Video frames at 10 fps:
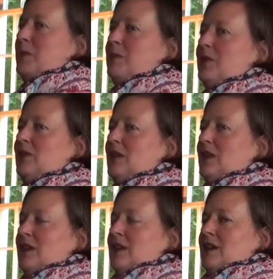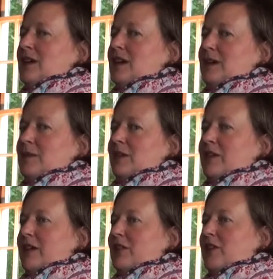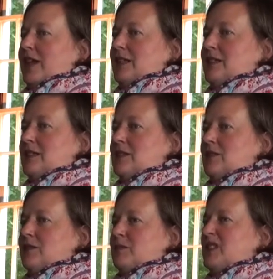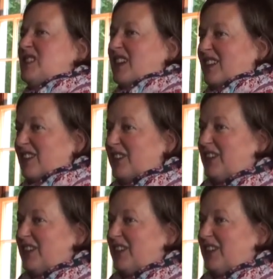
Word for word: people um, around grains, particular